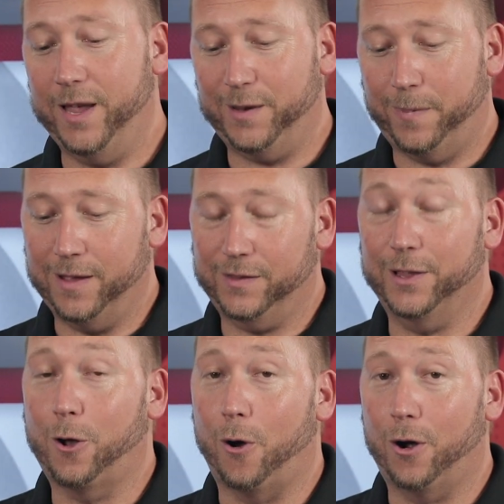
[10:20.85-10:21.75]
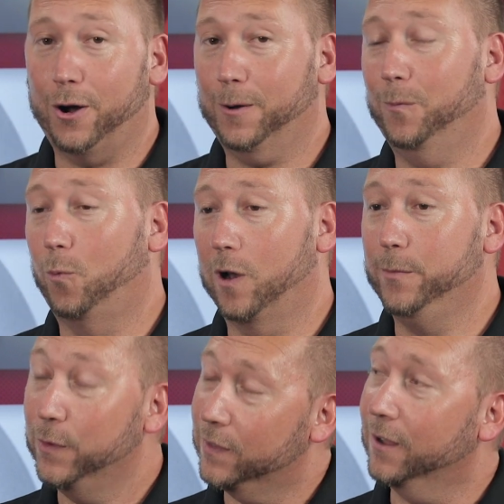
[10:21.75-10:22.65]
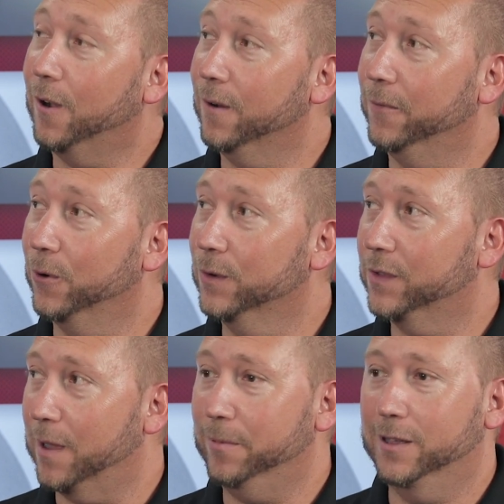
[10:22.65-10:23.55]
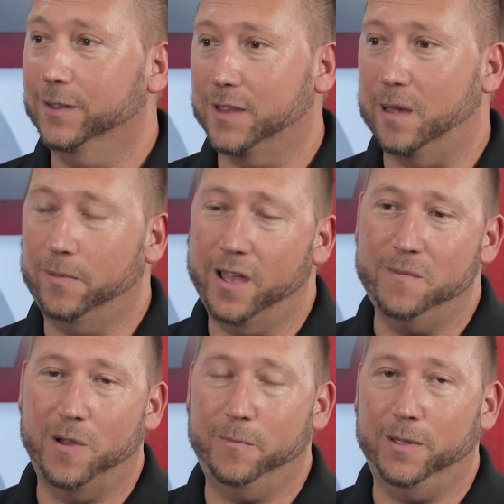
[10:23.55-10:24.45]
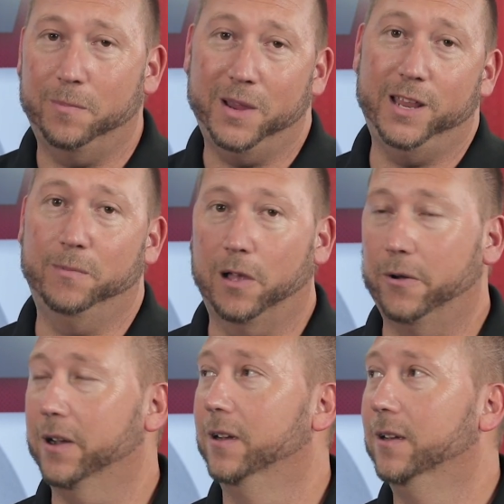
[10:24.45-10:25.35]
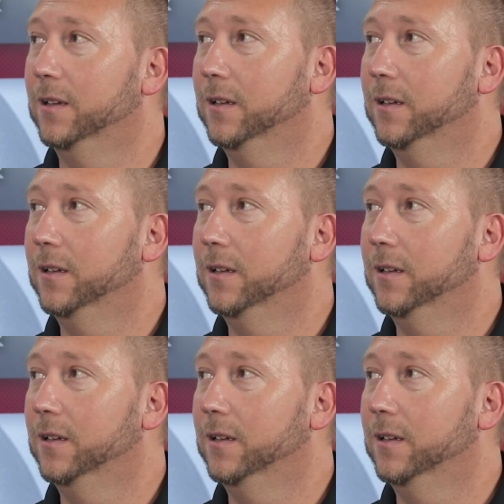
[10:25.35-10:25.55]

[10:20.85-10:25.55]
me, it depends on the car, what I'm using the car for. Stoplight to stoplight might be a PD blower.